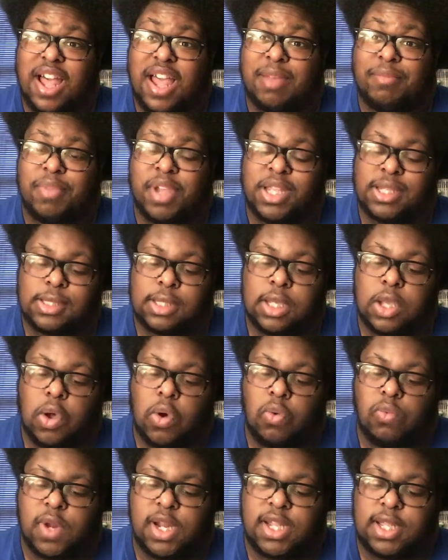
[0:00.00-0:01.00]
I basically
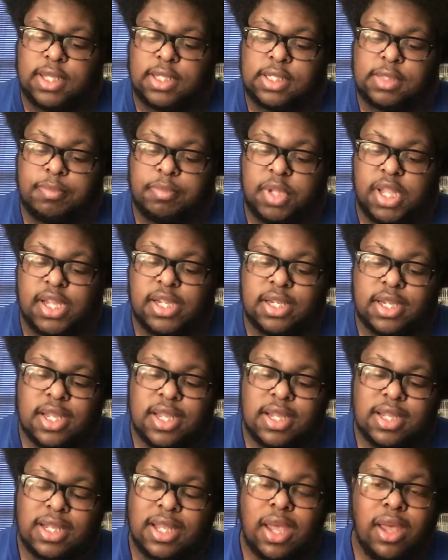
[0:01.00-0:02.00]
already explained it,